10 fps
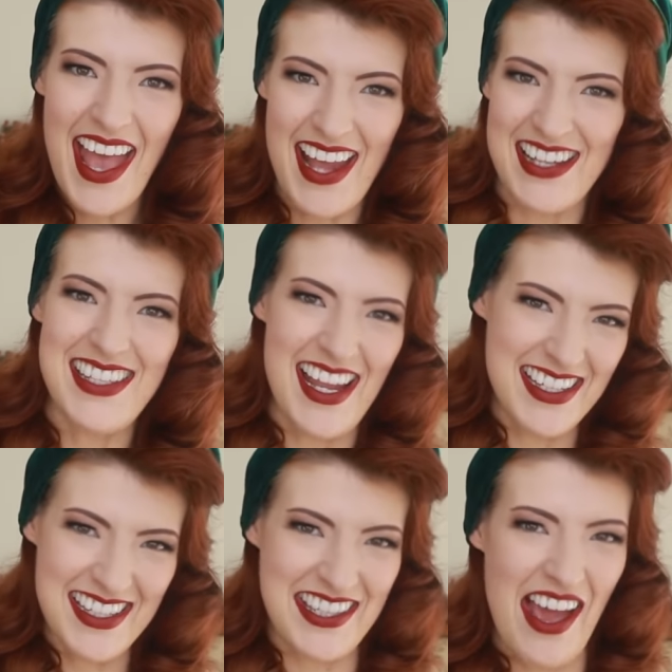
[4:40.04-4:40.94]
and
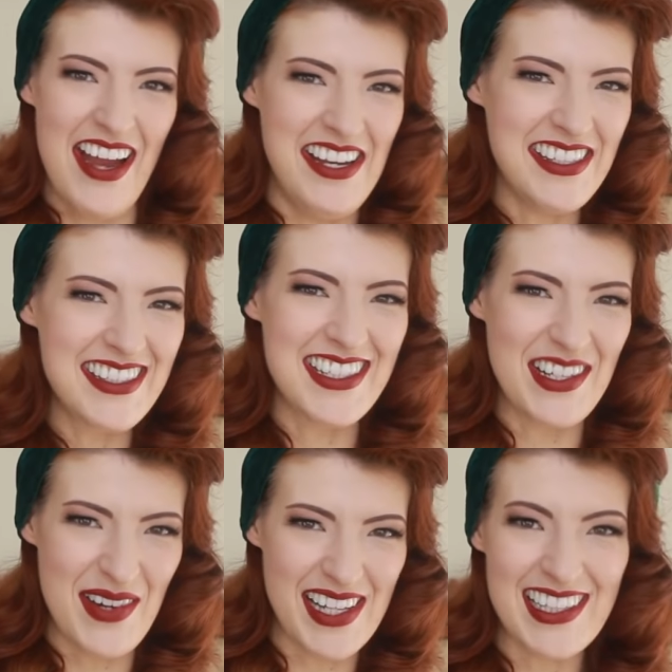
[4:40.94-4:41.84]
Santa signs
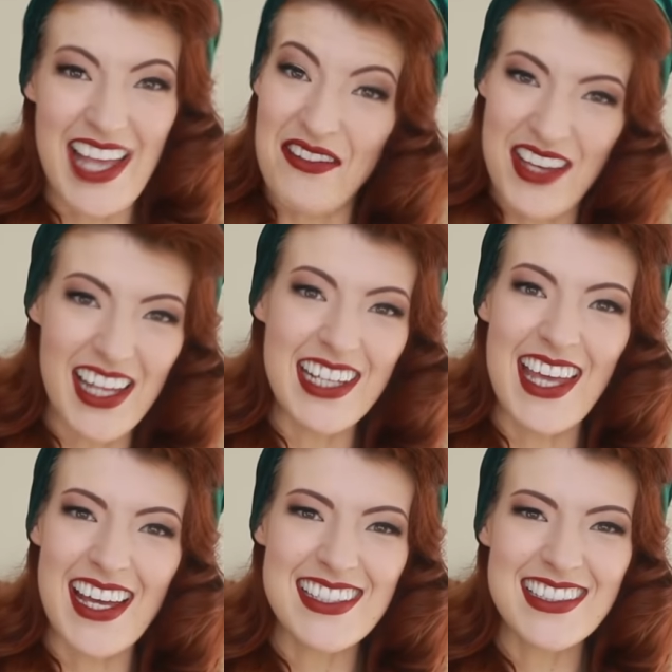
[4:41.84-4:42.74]
to a little deaf cat like
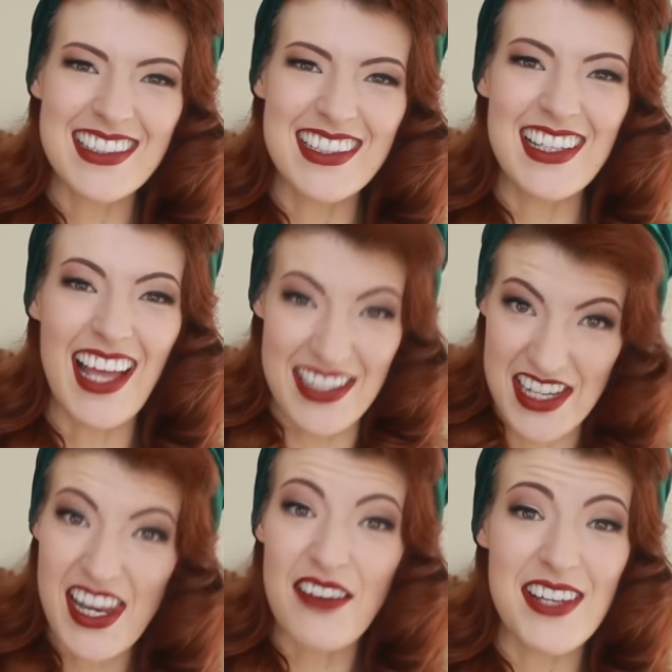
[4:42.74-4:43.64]
that, and
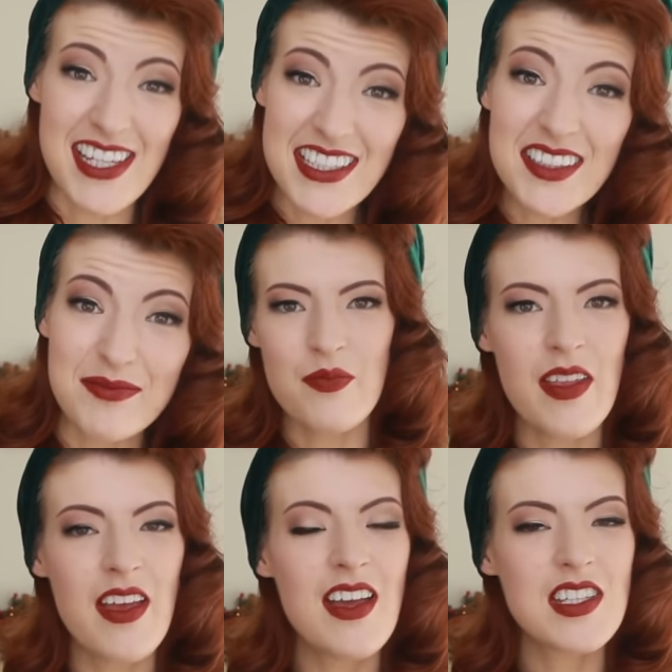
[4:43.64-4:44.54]
I love it.
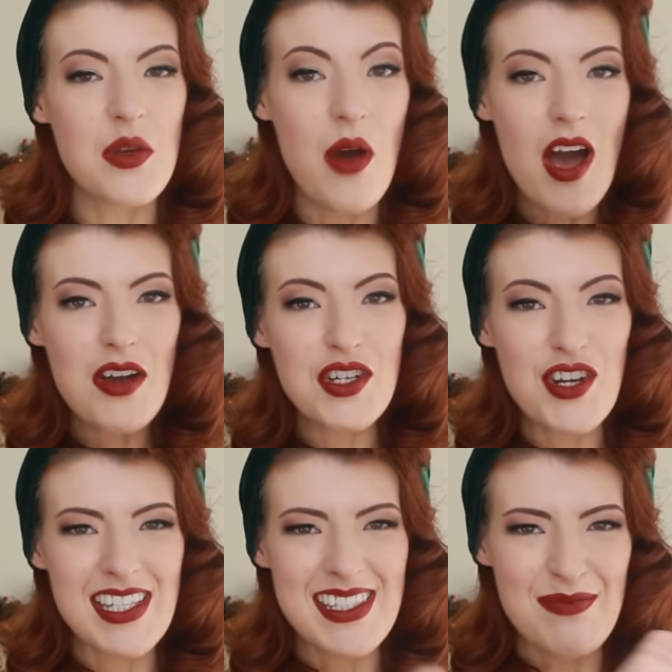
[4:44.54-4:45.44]
So our
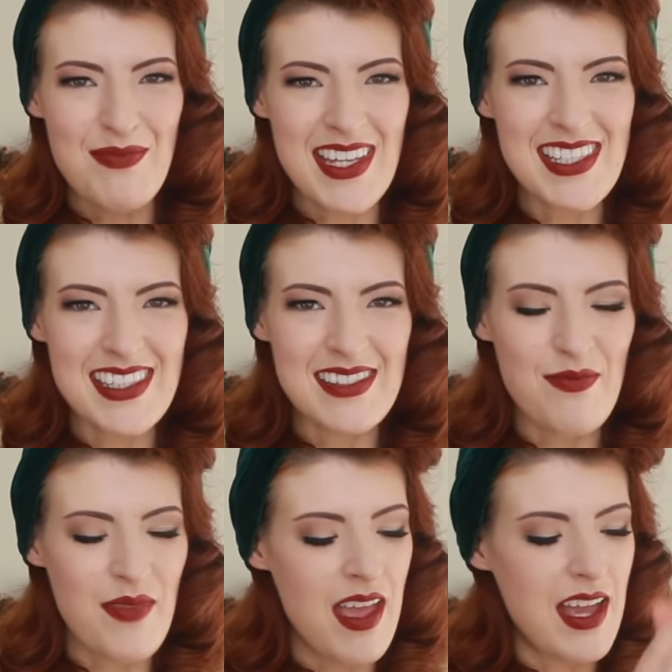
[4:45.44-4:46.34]
Christmas
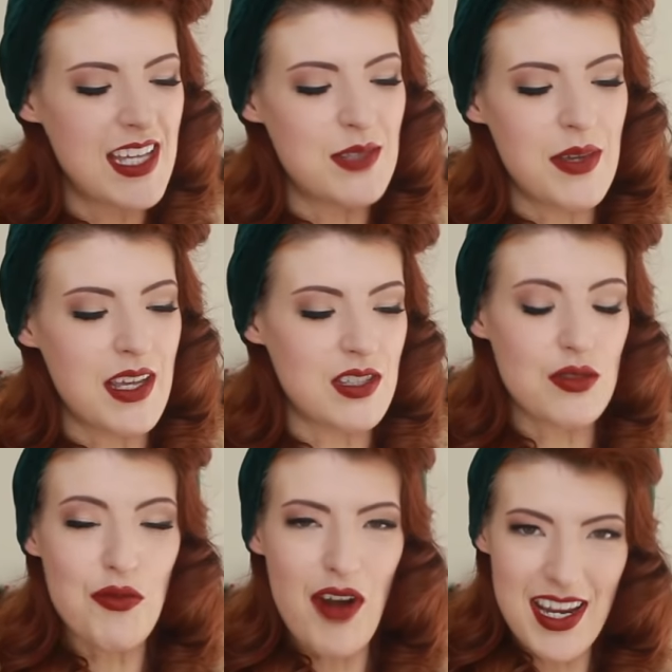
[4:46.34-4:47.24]
is because
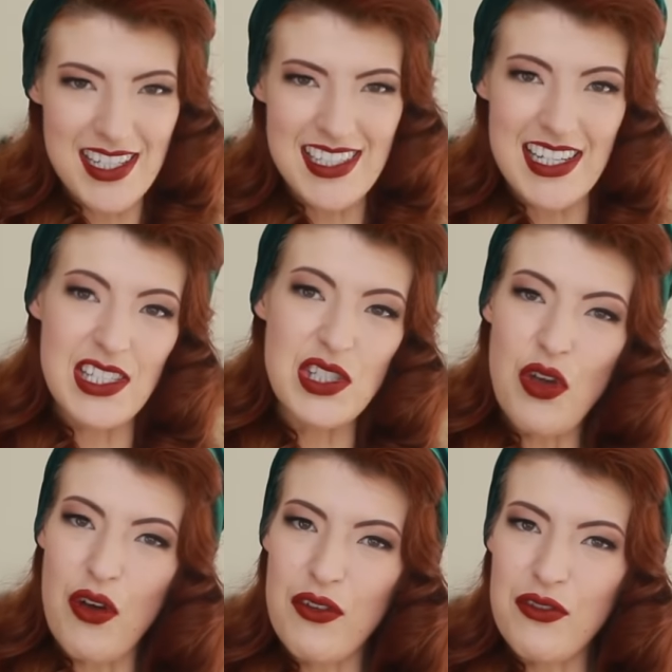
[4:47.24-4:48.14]
Christ is
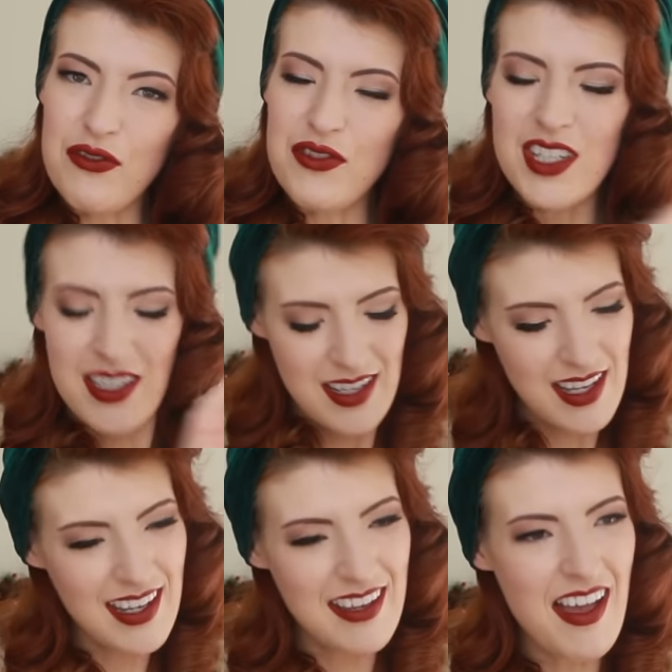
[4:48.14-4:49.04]
soft,
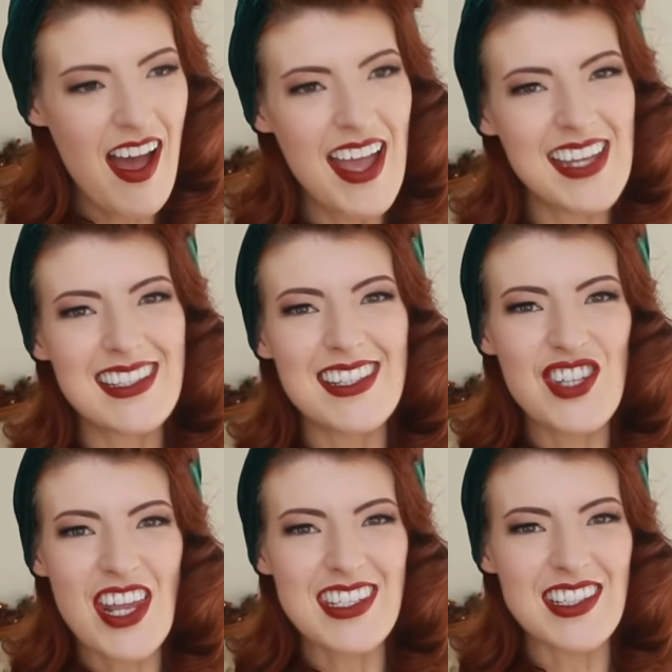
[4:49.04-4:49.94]
kind and
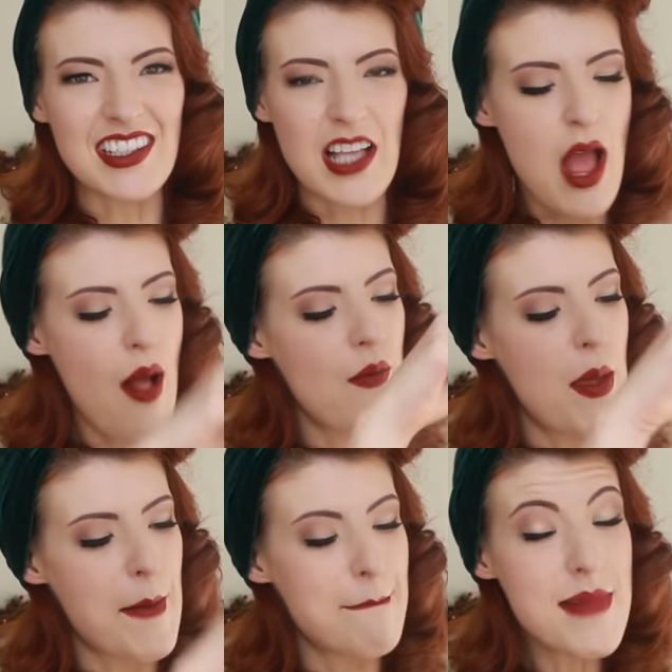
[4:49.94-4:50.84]
gentle, and
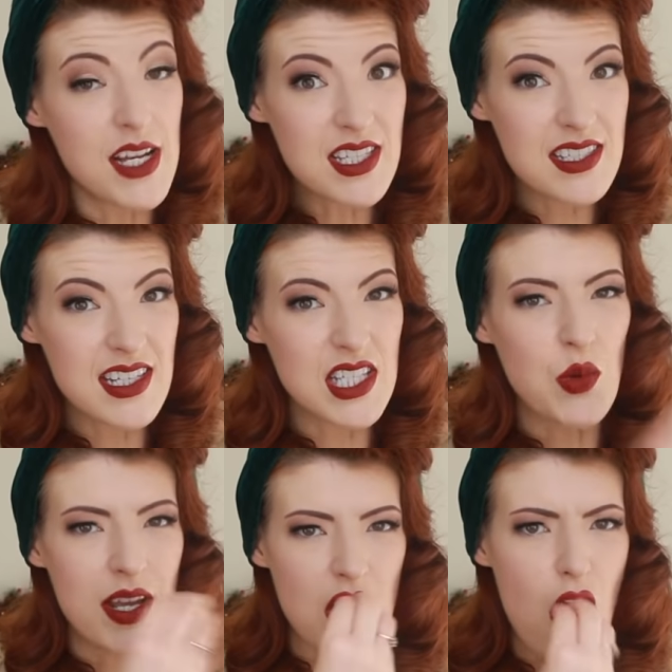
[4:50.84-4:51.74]
then mus is
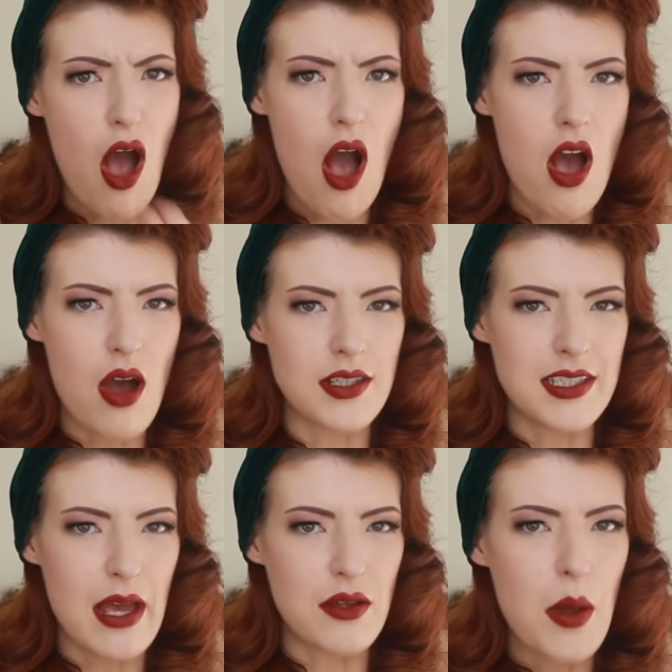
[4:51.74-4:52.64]
quite a hard
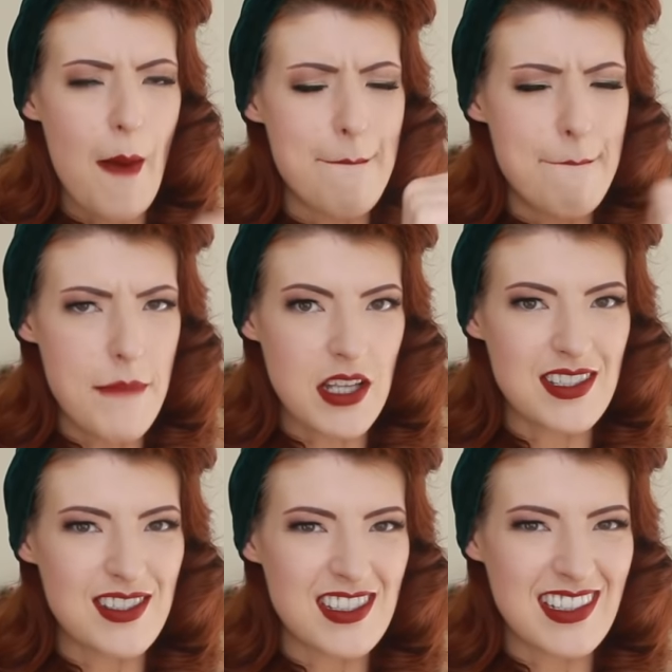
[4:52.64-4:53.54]
sound.
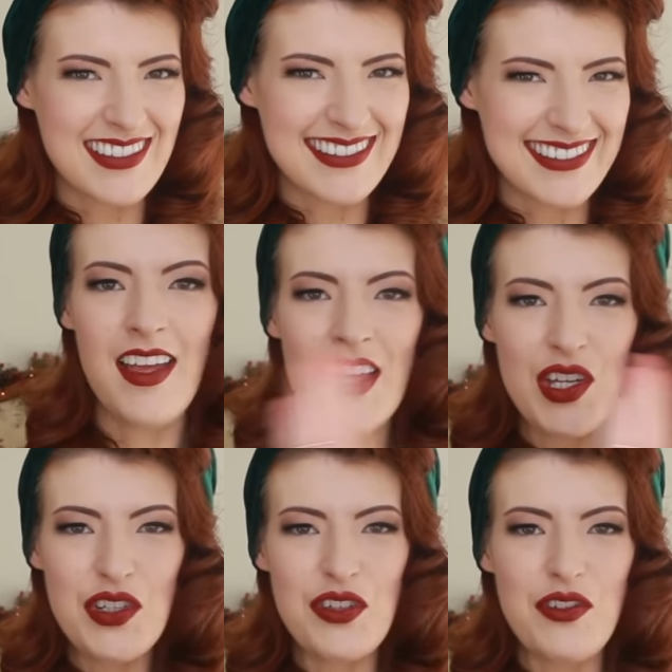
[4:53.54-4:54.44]
Mus.
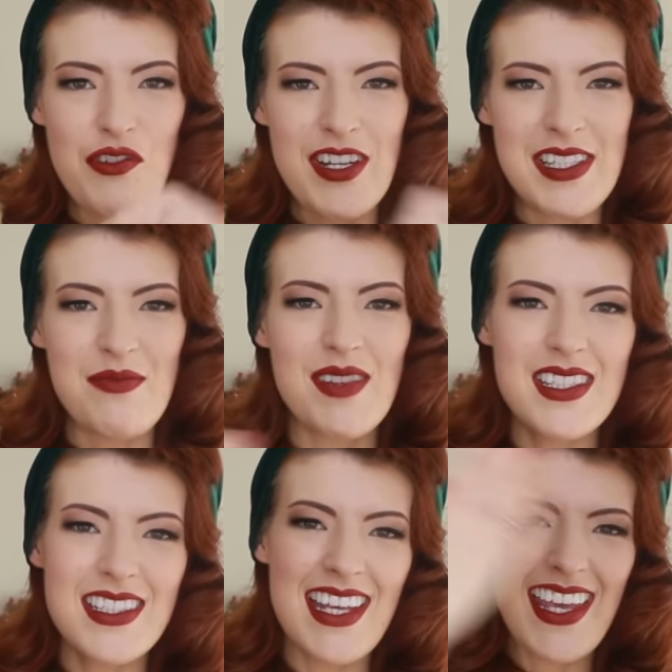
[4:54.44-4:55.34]

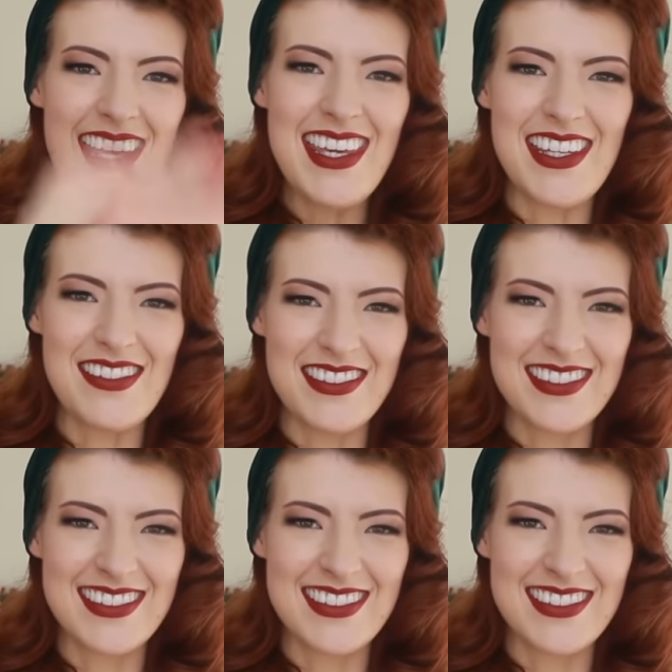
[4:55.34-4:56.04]
Christmas Eve.